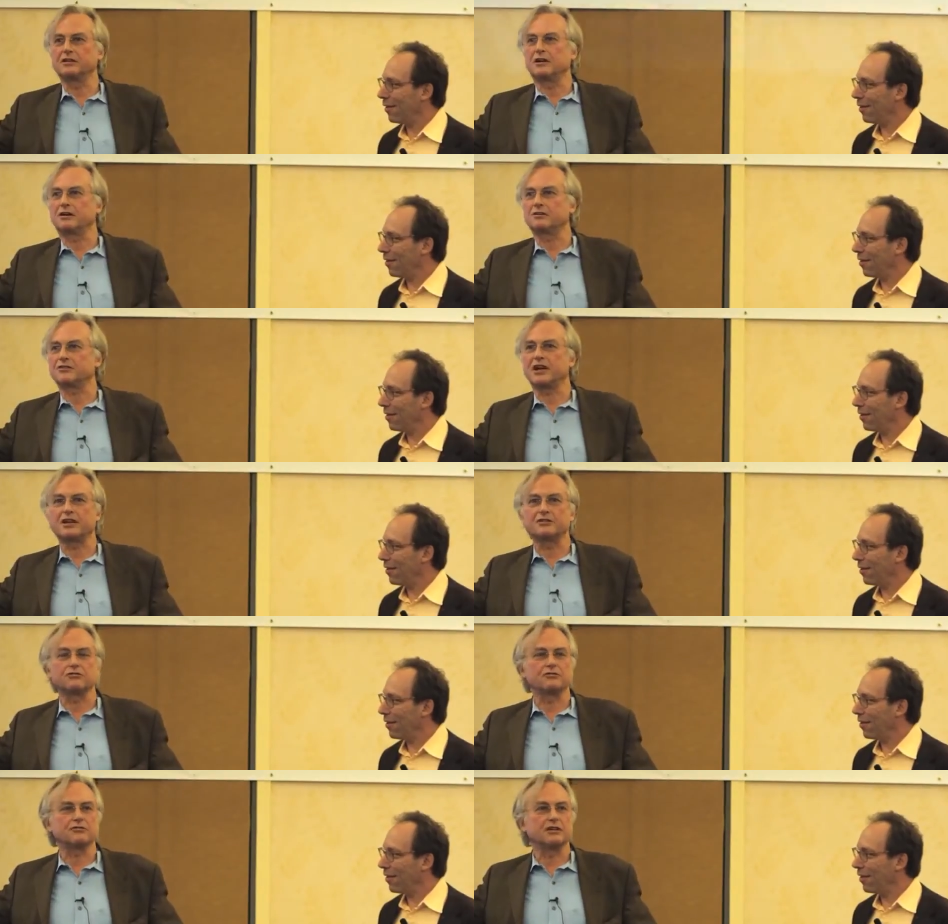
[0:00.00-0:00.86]
Speaker 1: the Large
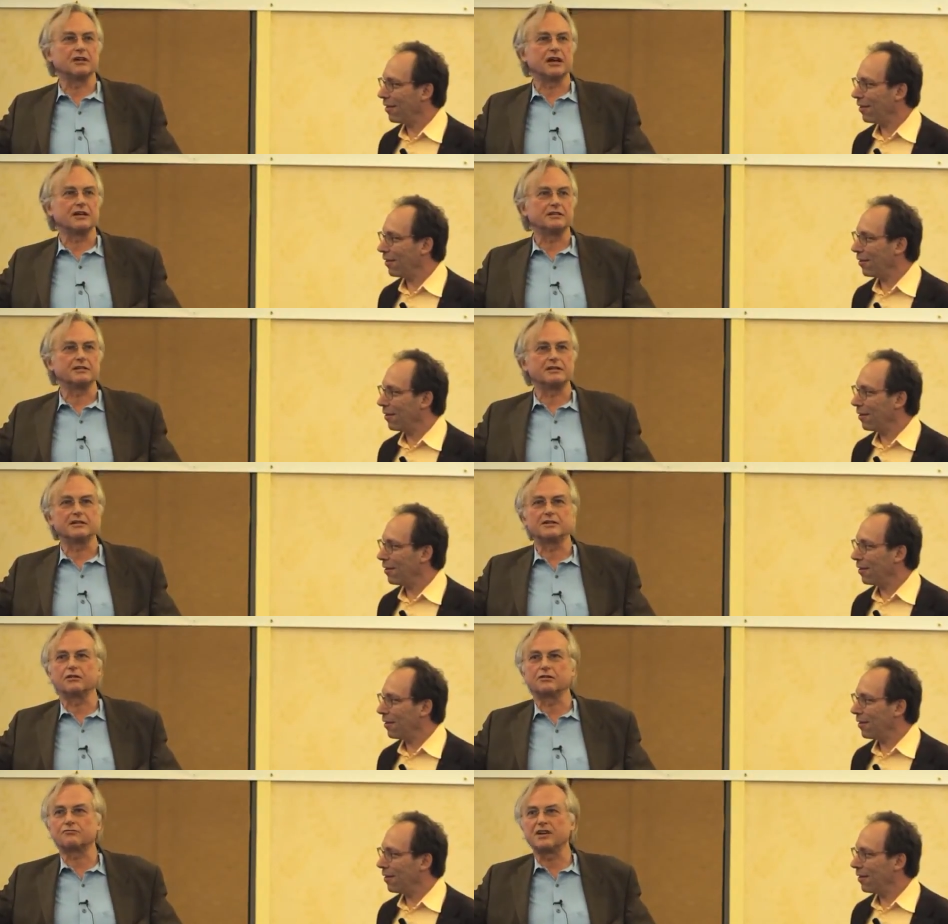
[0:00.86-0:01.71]
Hadron Collider.
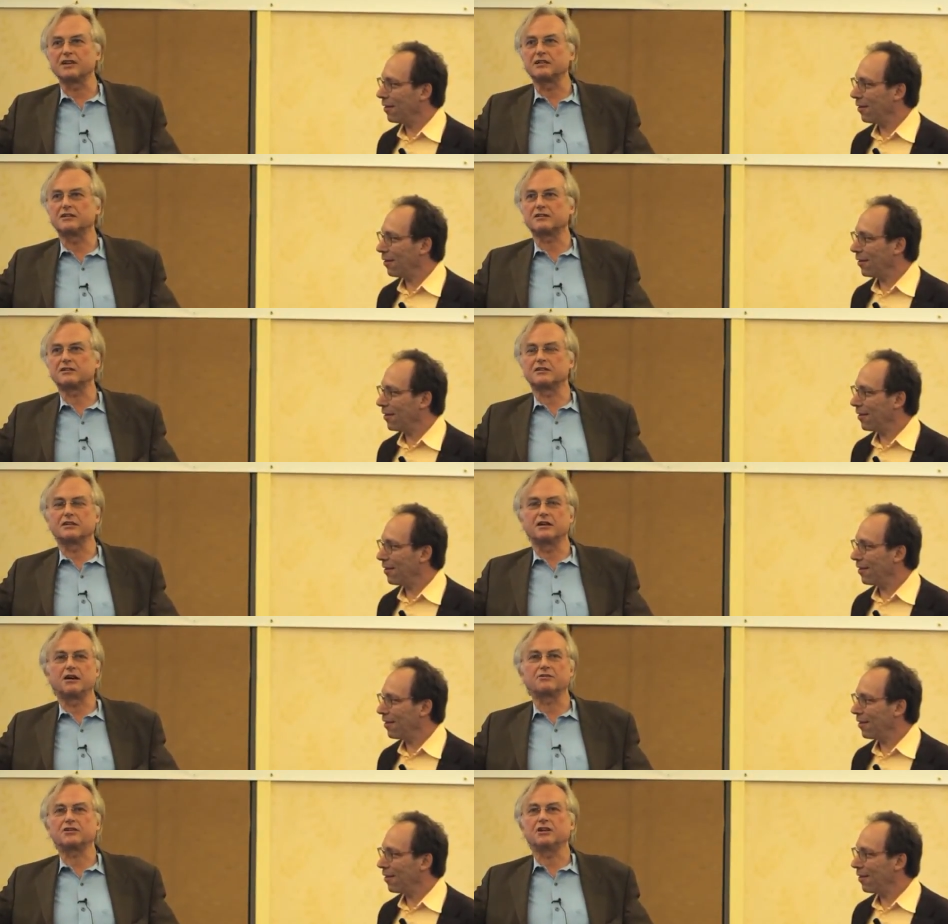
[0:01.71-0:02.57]
It got rendered as the
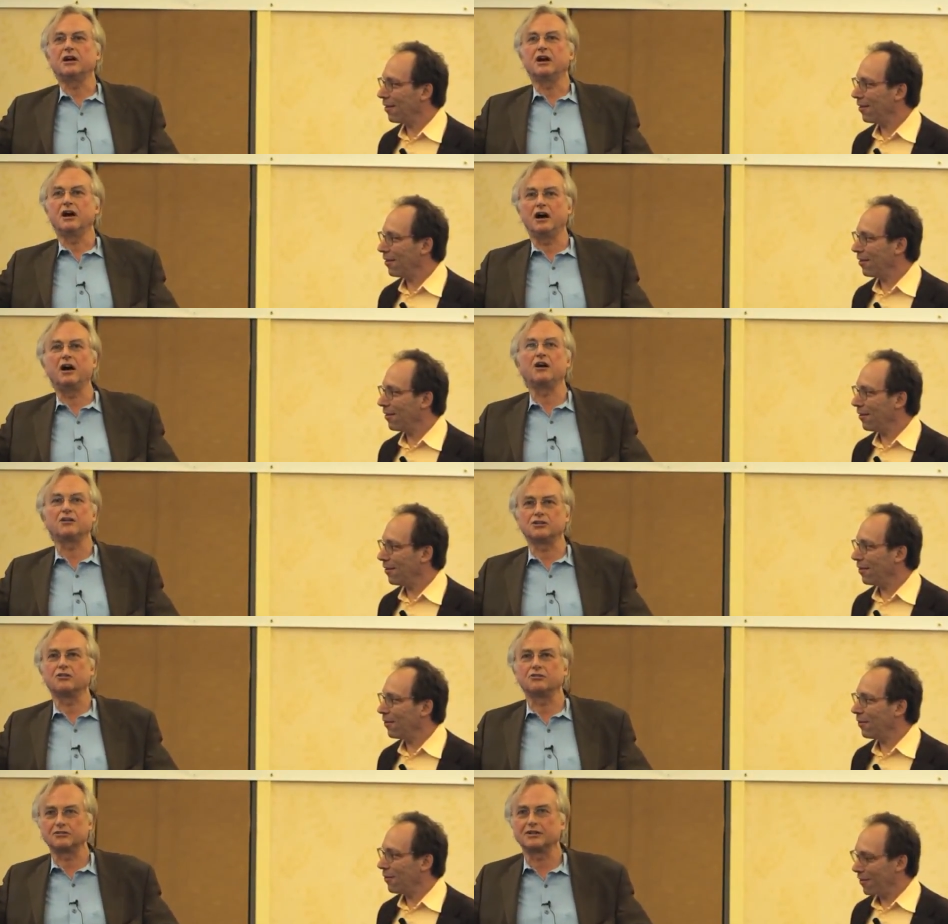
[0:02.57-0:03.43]
Large
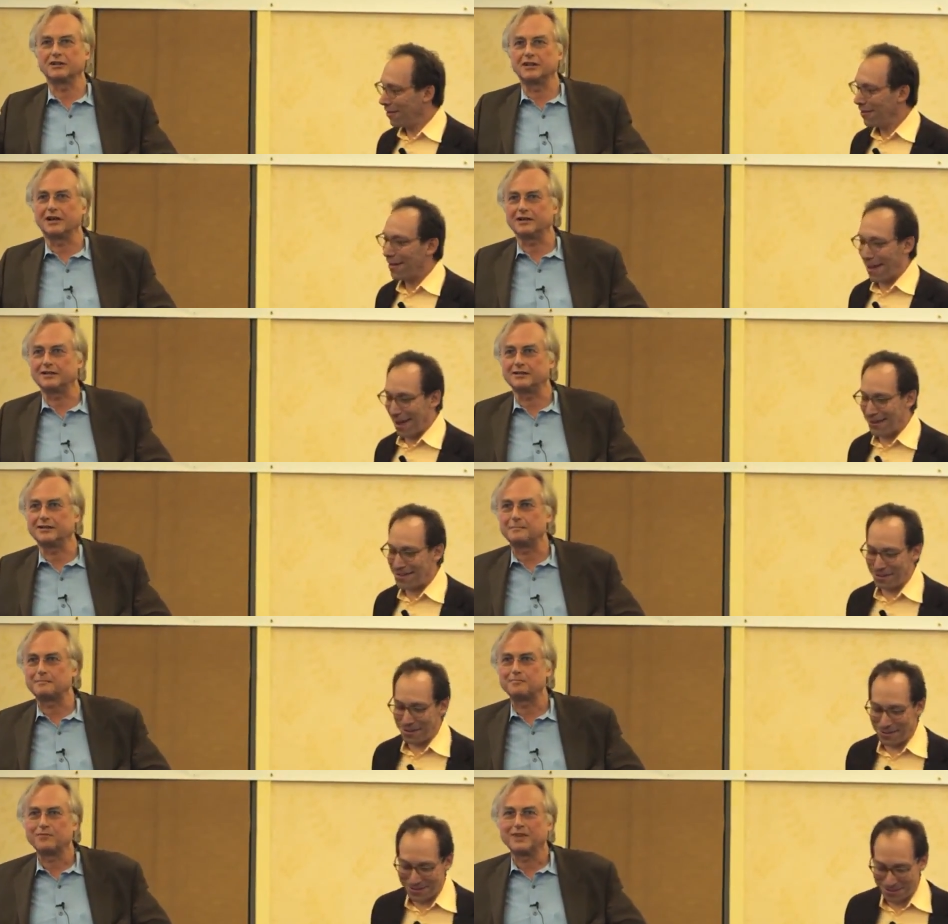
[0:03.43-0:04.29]
Hard-On Collider.